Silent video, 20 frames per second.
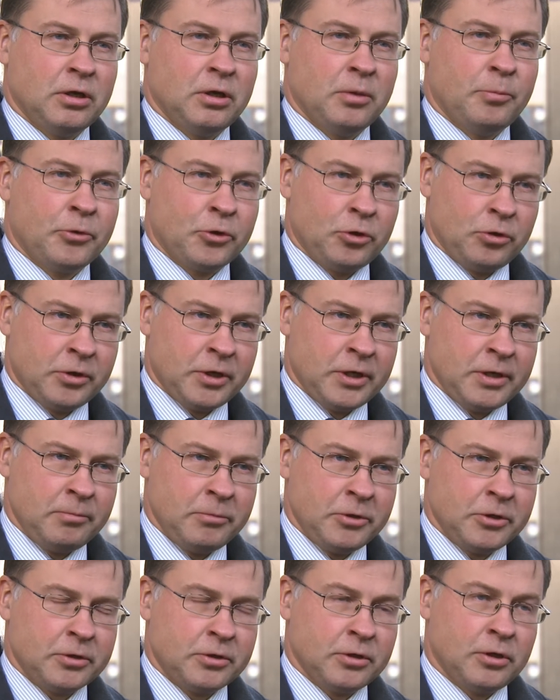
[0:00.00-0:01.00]

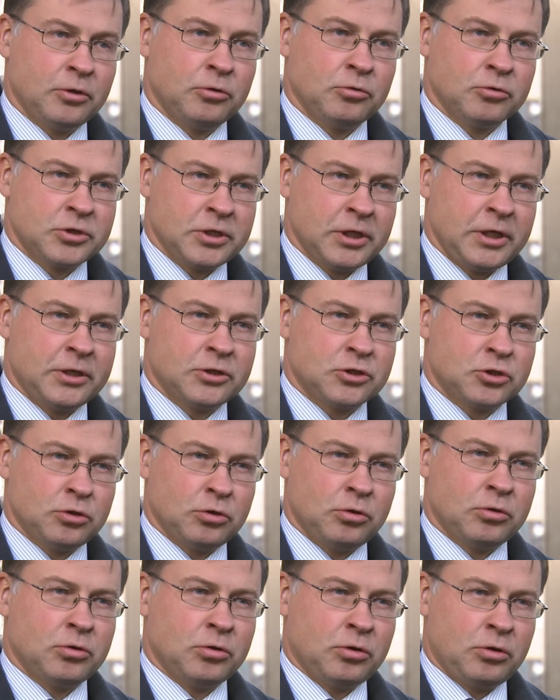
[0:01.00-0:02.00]
program to take
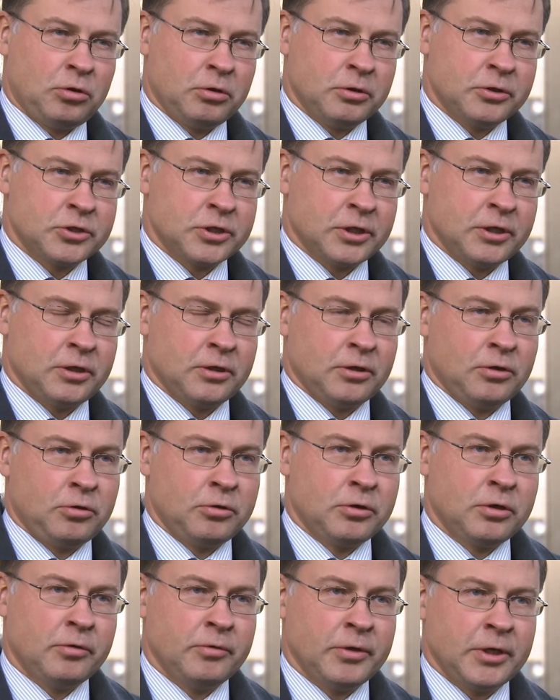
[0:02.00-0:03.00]
stock on the
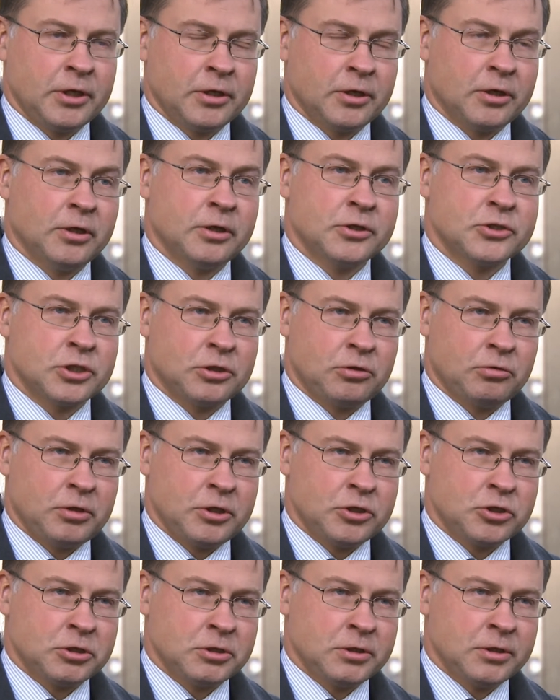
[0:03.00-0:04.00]
ongoing
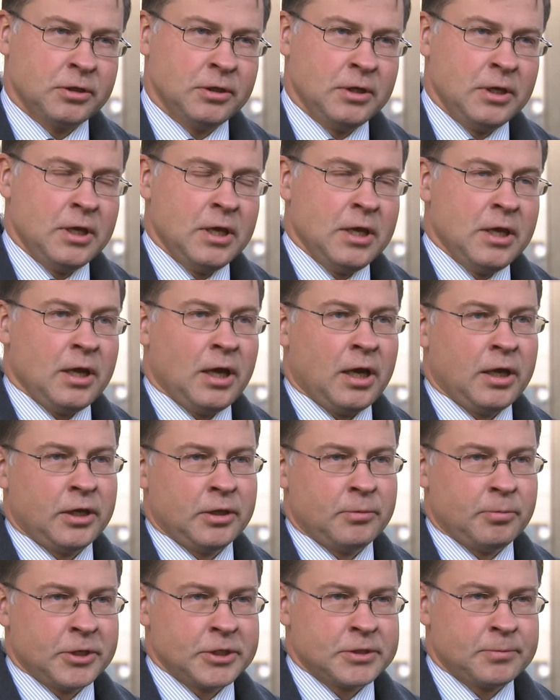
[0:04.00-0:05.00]
situation. And
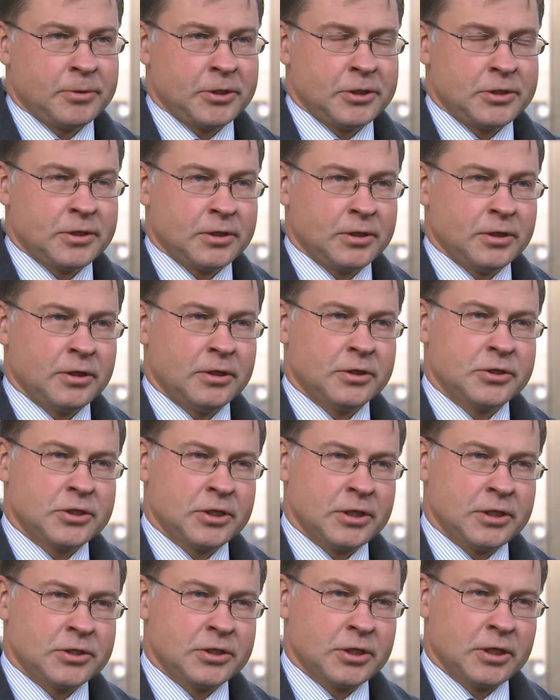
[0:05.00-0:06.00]
it must be
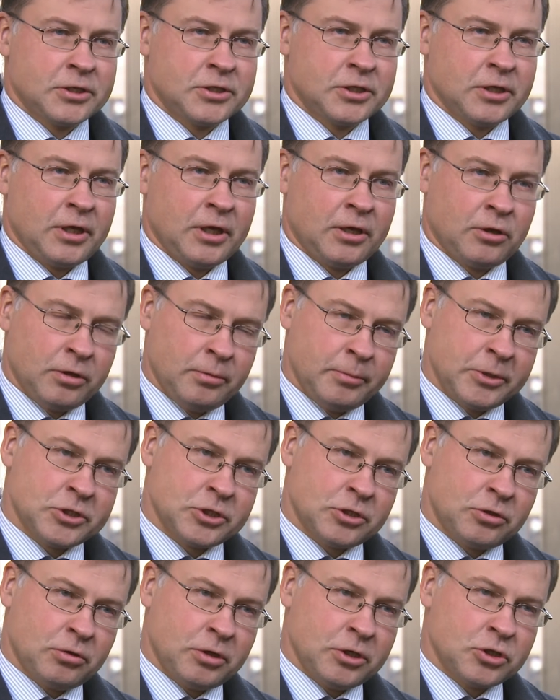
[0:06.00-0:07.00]
said that the economic
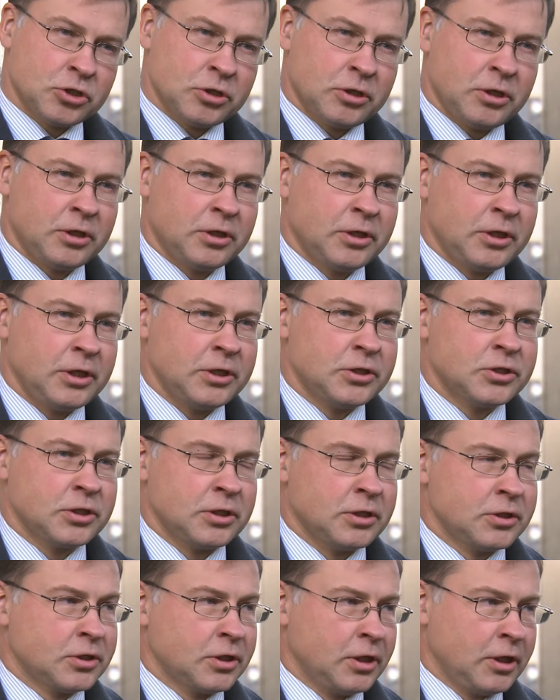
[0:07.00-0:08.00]
situation in Greece
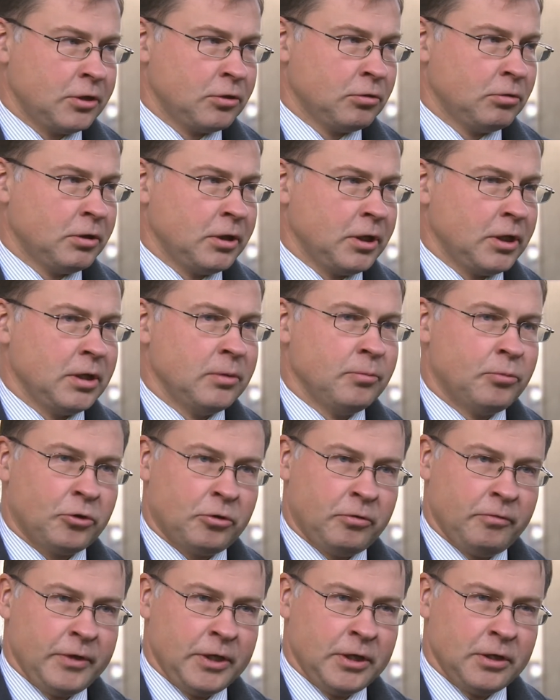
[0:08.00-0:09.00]
is gradually
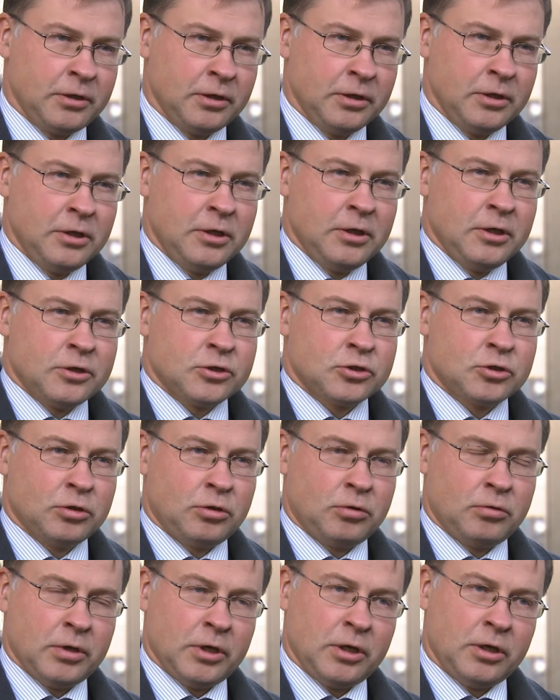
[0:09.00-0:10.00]
improving.
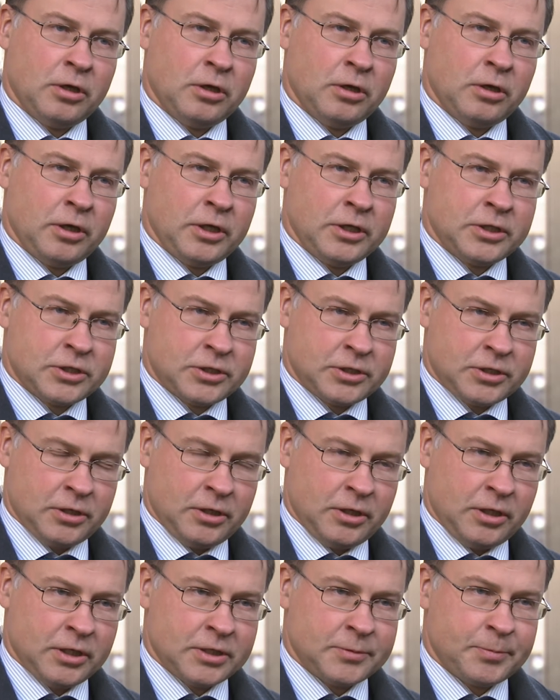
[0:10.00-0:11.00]
So it's
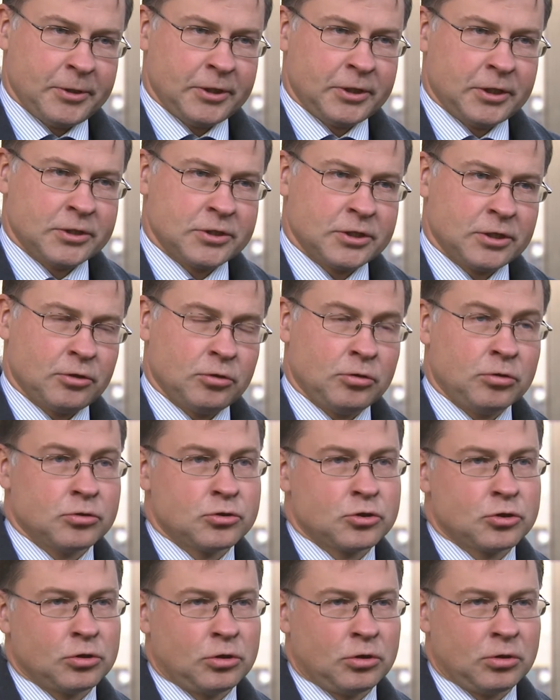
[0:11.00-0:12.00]
expected that
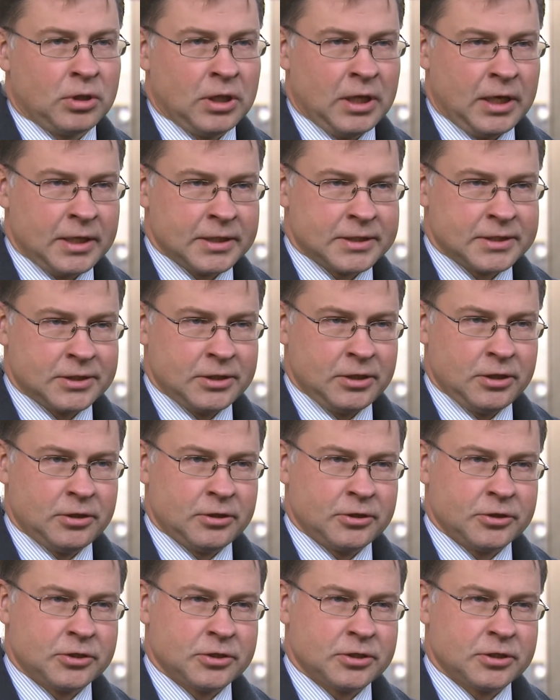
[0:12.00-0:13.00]
also last
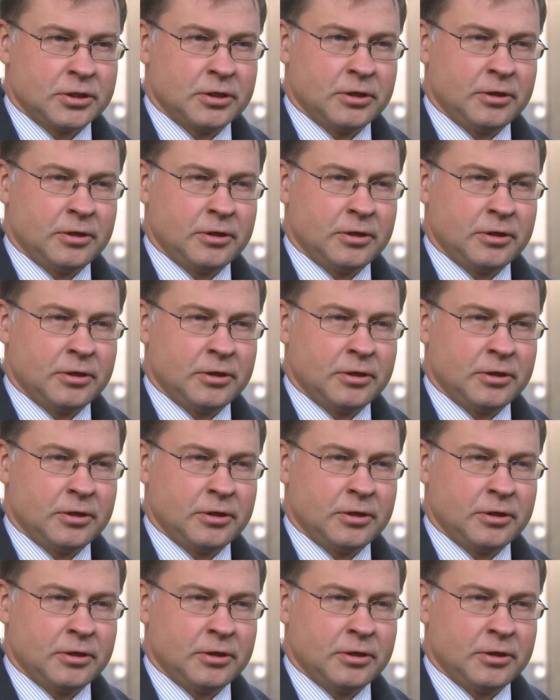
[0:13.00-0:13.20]
year's